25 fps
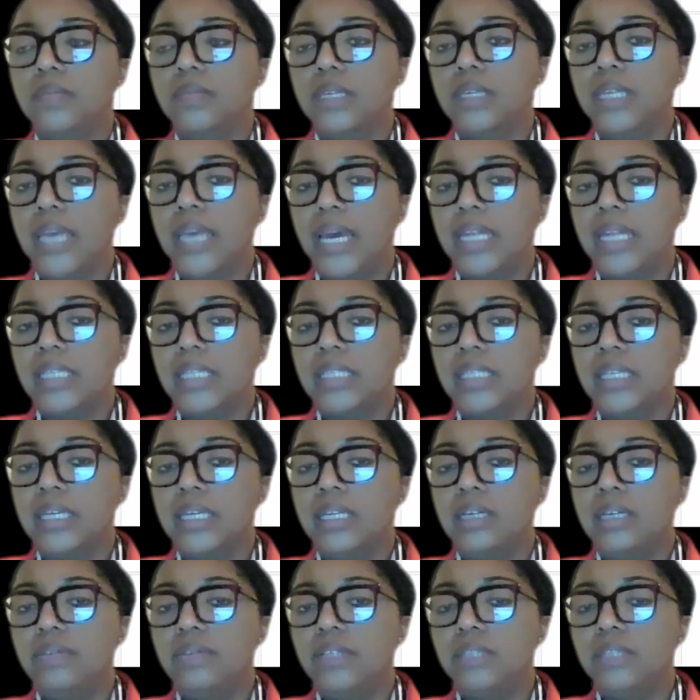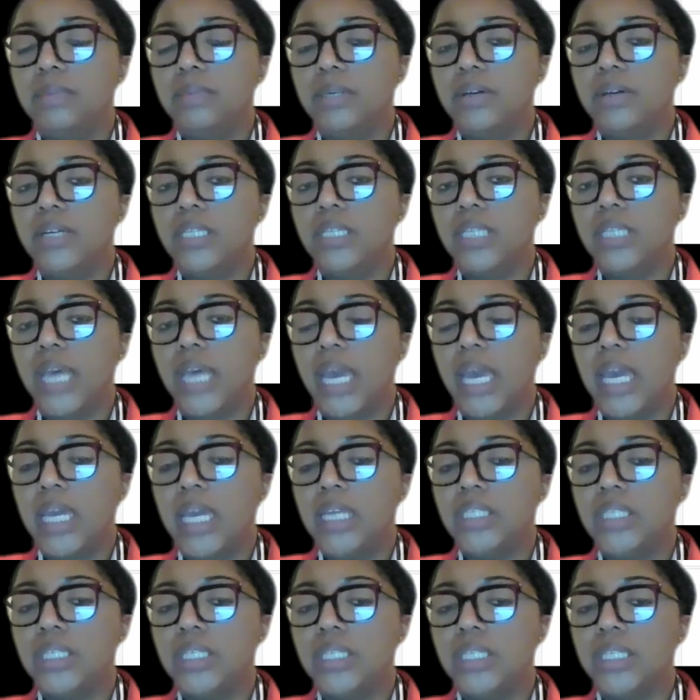data set of experience,
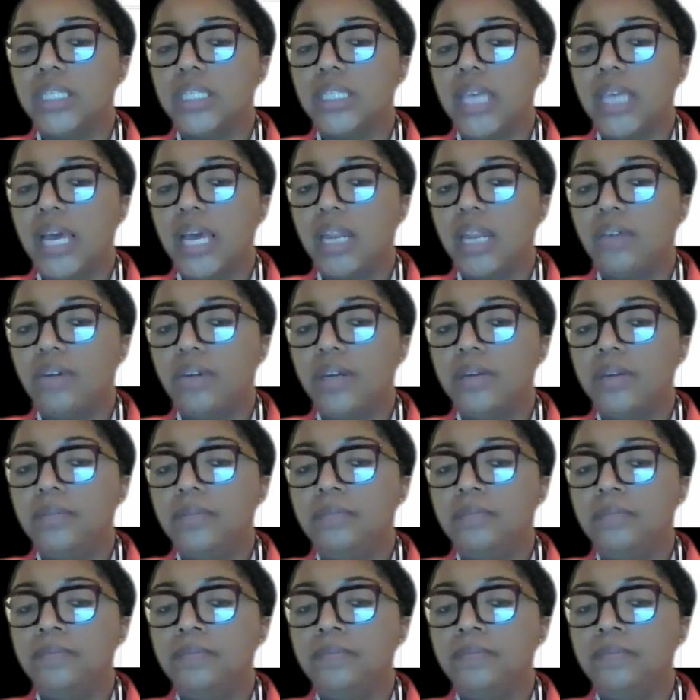age, and salary.